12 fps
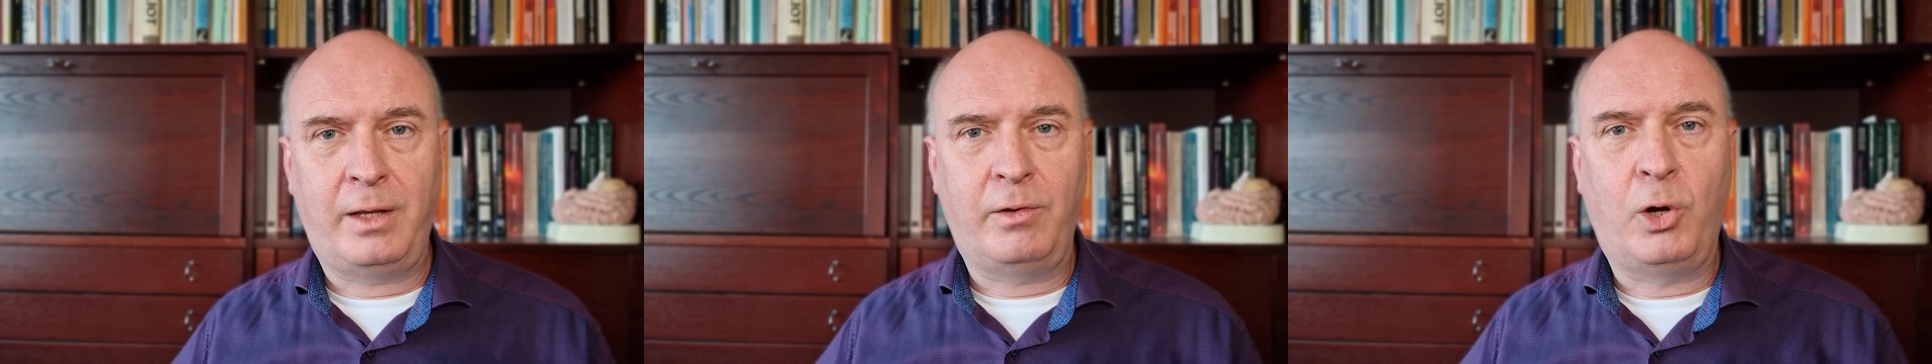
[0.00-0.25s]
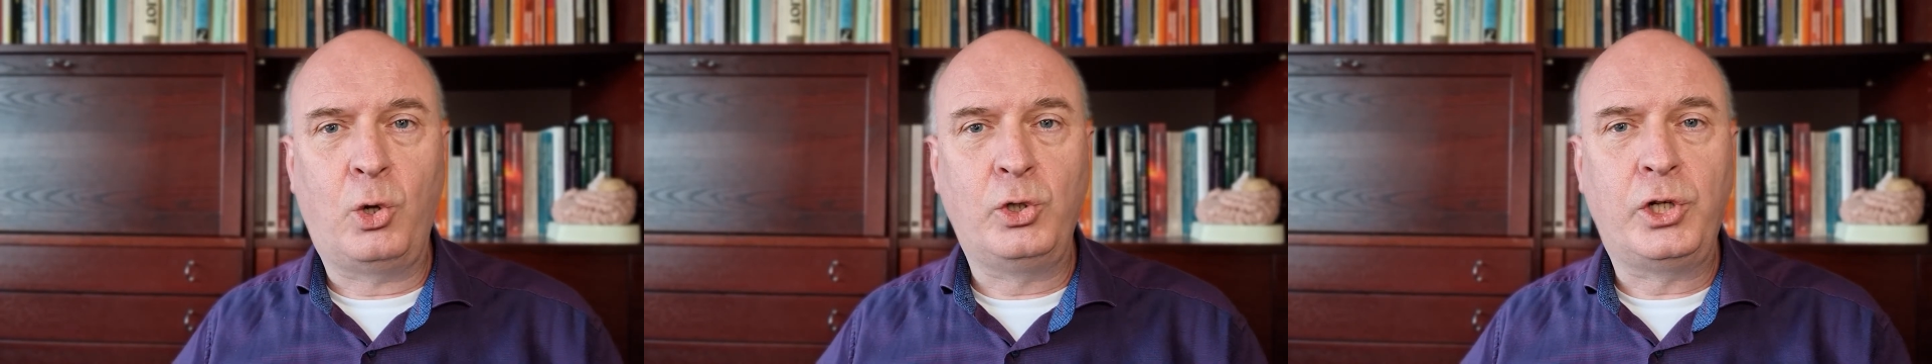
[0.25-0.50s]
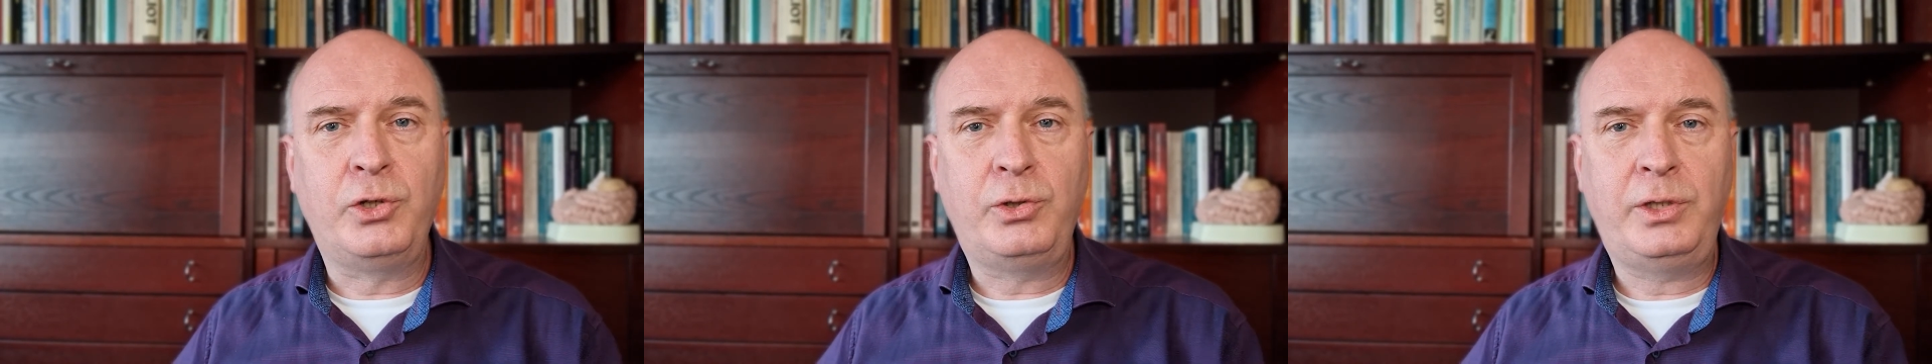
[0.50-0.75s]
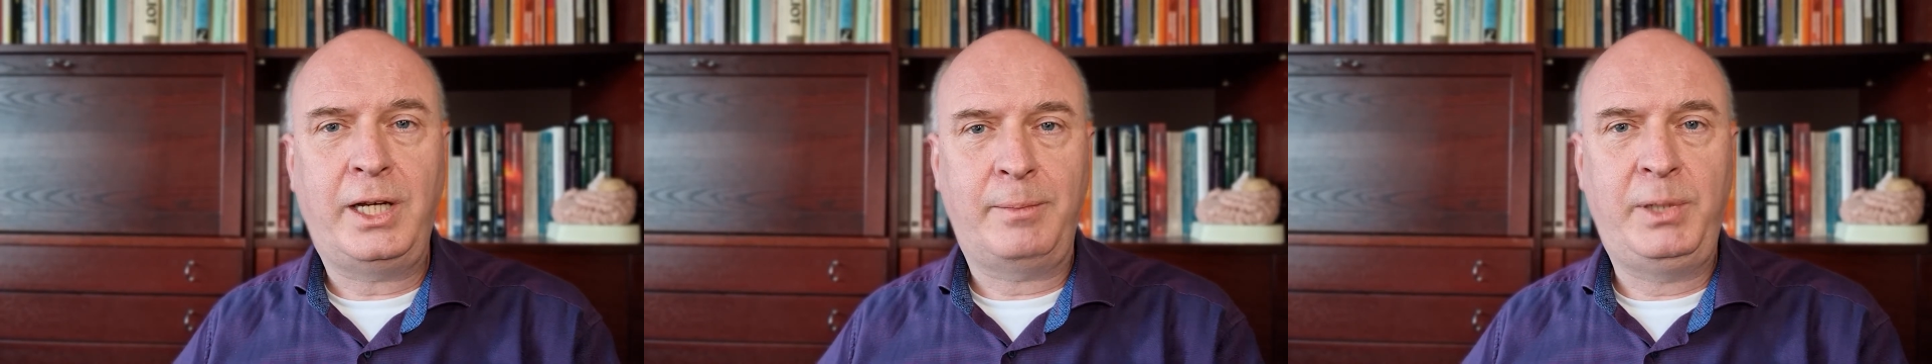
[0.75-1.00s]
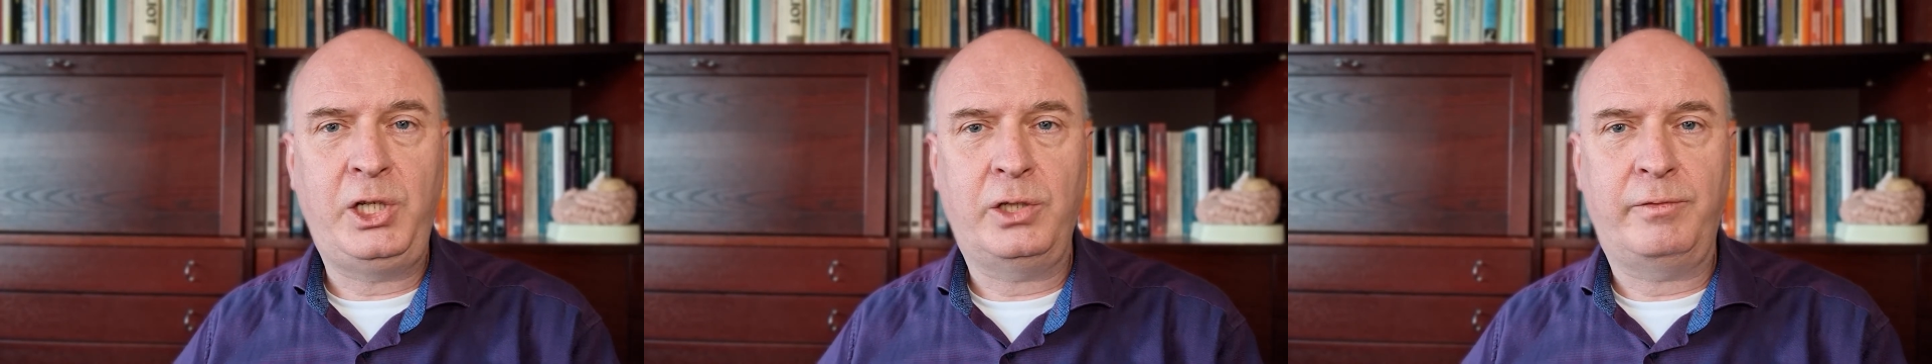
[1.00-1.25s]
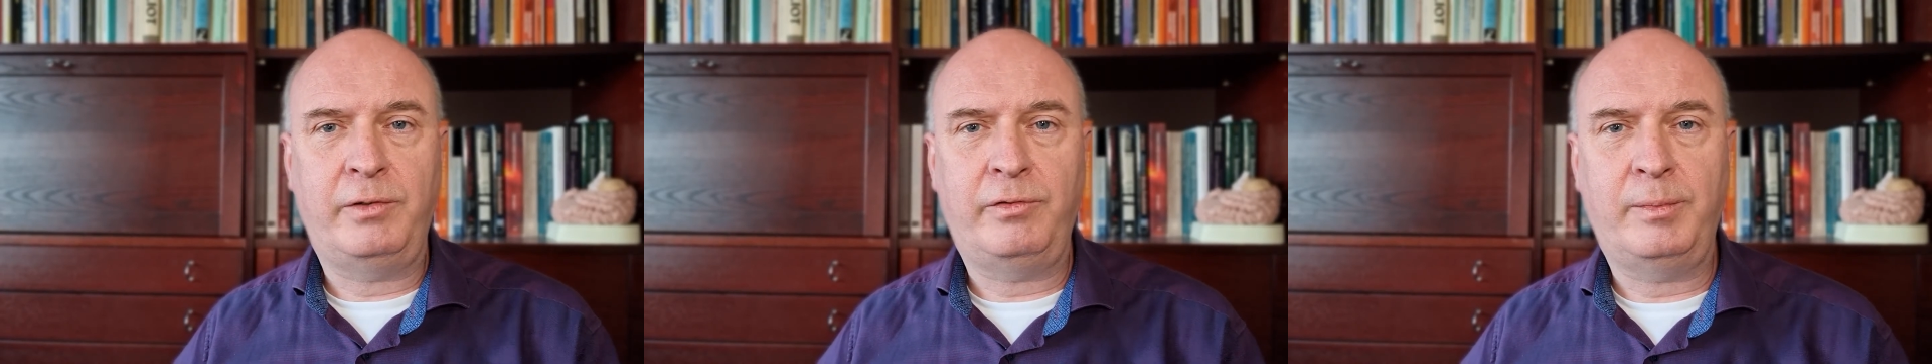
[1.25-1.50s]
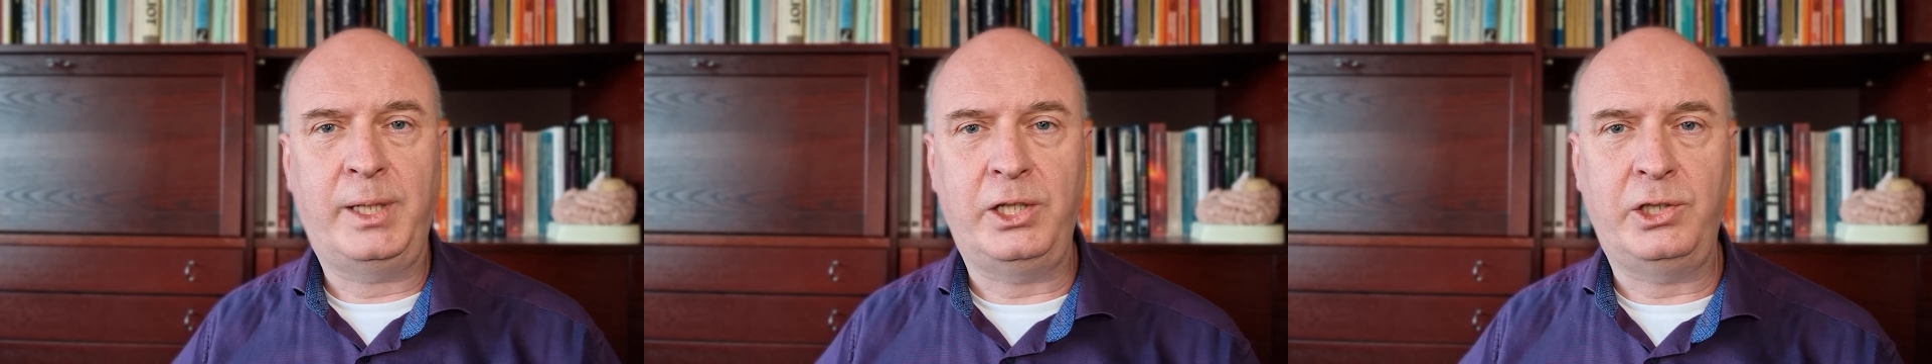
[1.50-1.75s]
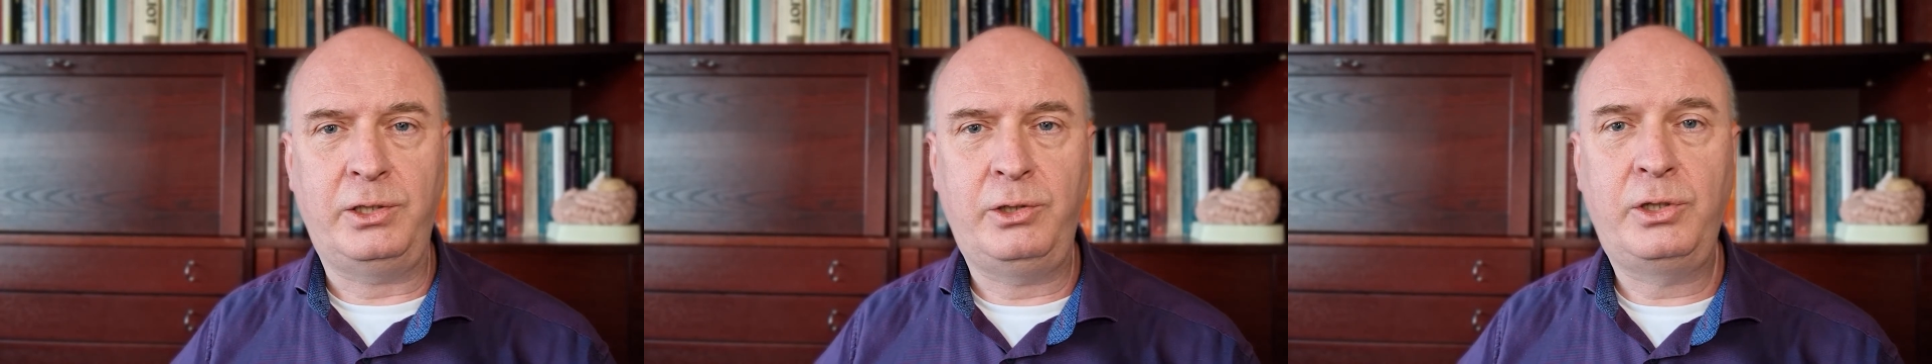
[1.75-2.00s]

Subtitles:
hold on to that piece of information.